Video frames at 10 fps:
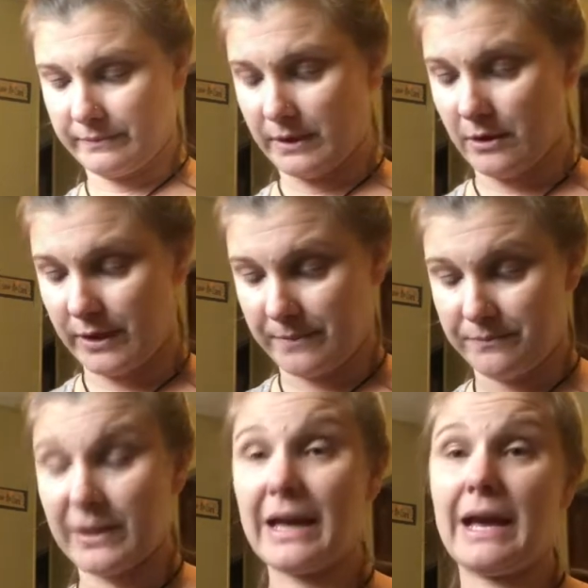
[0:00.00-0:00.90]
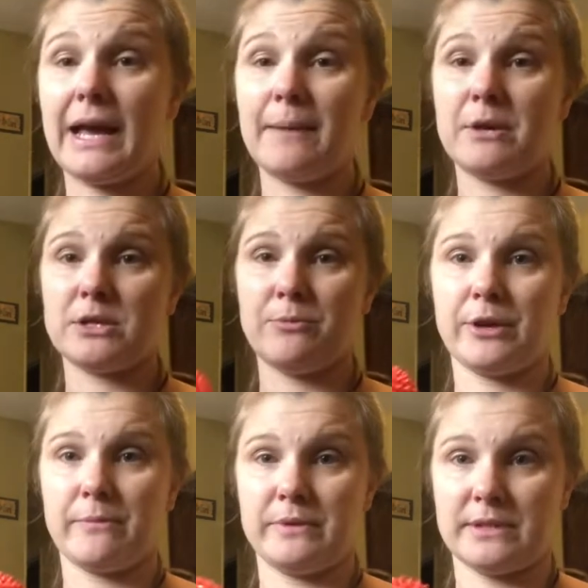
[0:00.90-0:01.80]
Okay, I am also
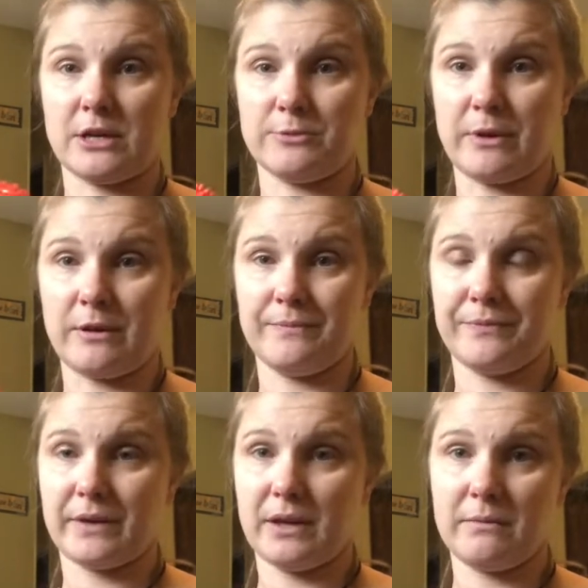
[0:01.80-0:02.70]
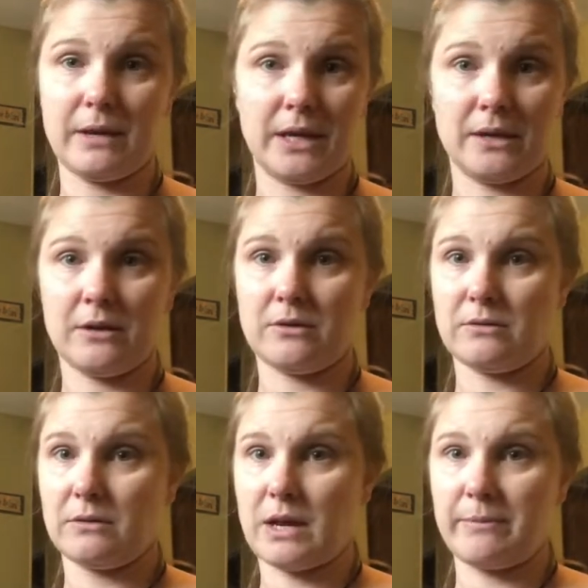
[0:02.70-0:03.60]
bringing a massage ball. I know
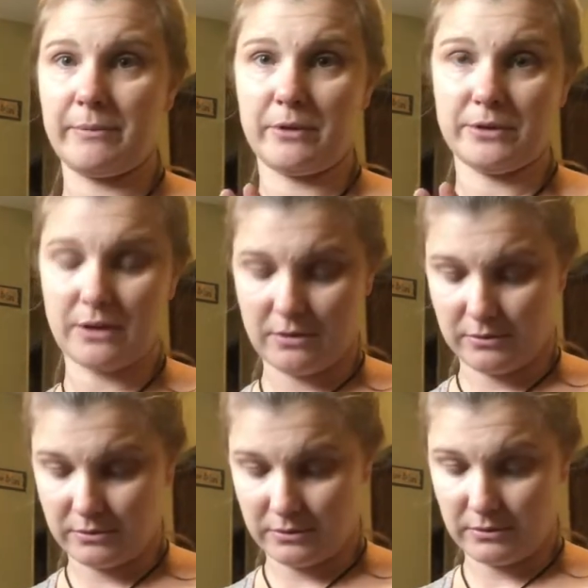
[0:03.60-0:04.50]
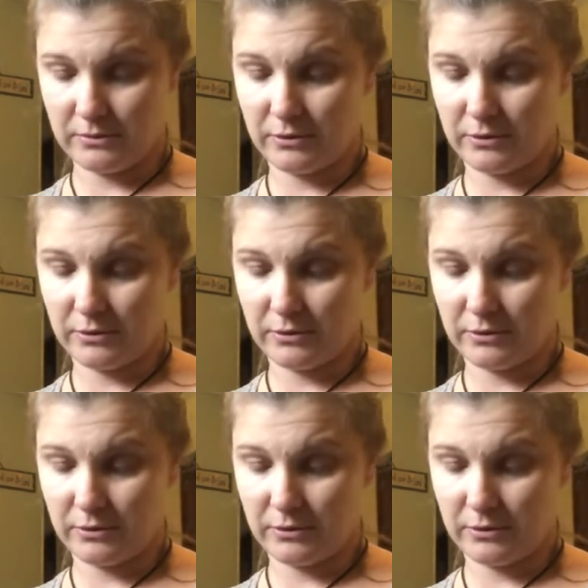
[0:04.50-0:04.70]
a lot of people don't, or